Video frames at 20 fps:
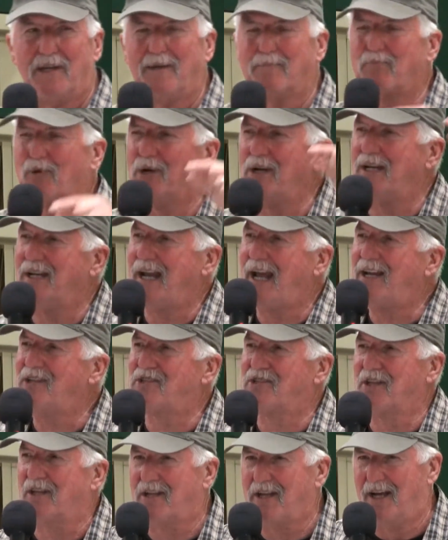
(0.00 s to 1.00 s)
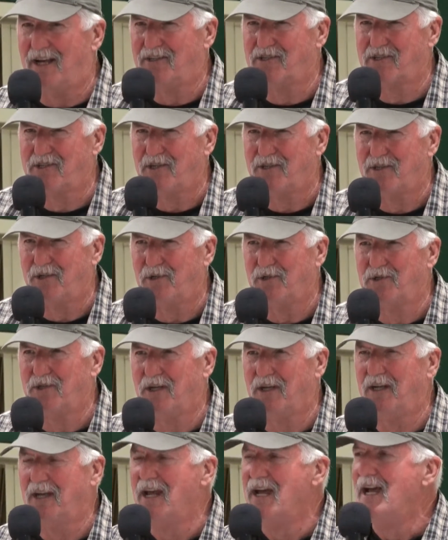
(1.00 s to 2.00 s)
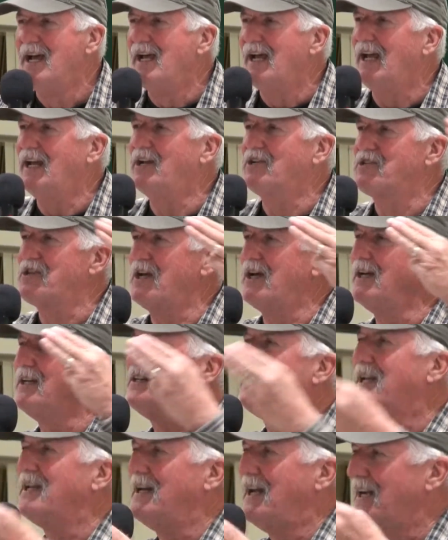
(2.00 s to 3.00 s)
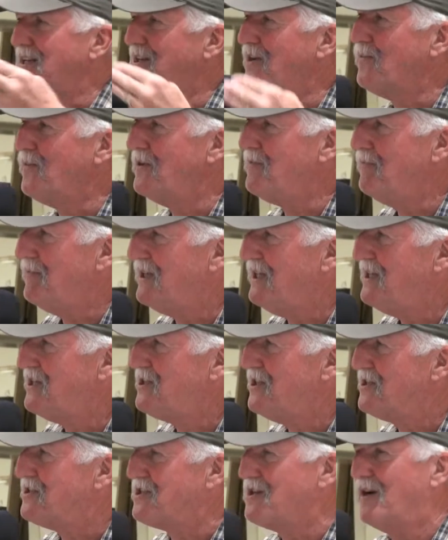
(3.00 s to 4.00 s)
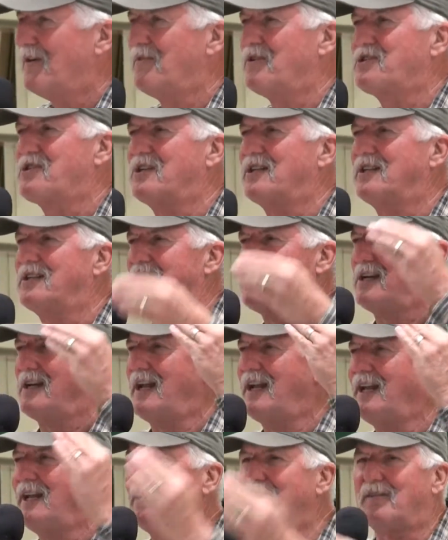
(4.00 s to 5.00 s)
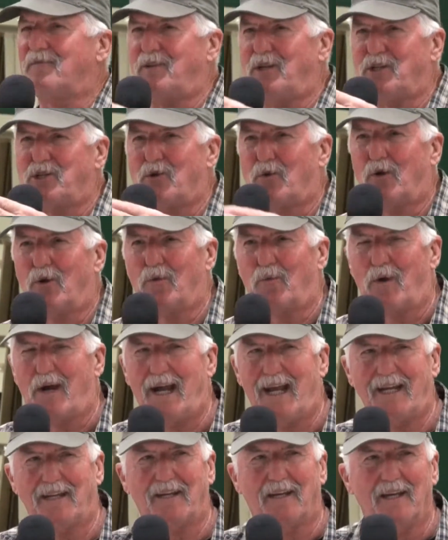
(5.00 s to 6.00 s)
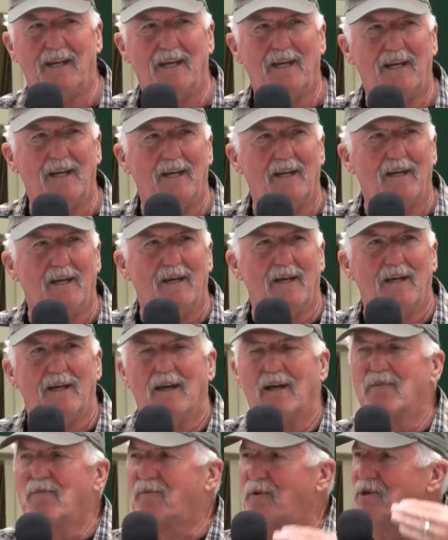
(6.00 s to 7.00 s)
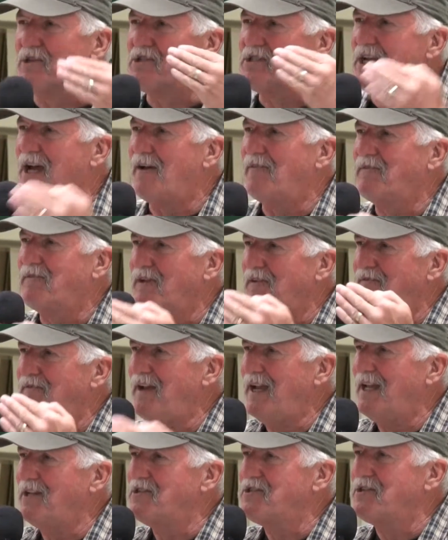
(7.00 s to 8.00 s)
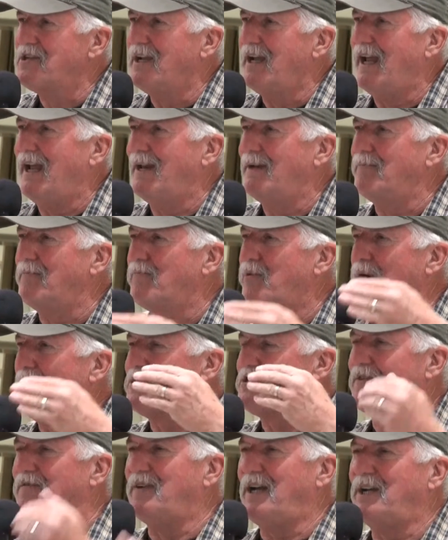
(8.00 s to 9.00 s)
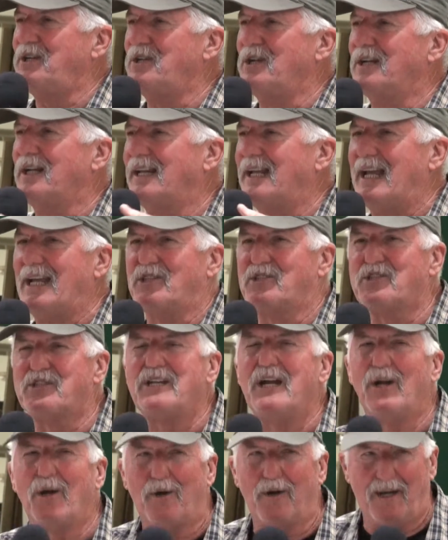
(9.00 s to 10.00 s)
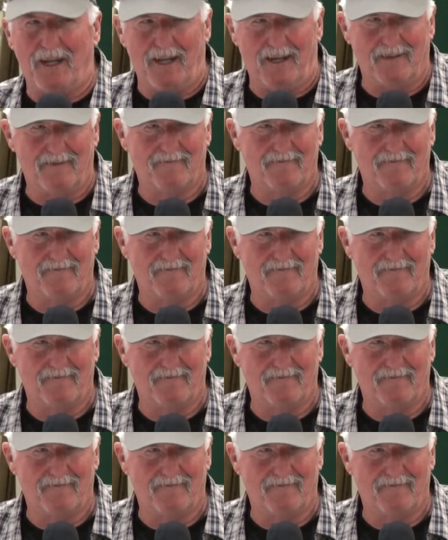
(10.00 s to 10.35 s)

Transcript: It predates the Constitution. It is unconnected with malicious service. It is an individual right for self-defense and preservation against tyranny.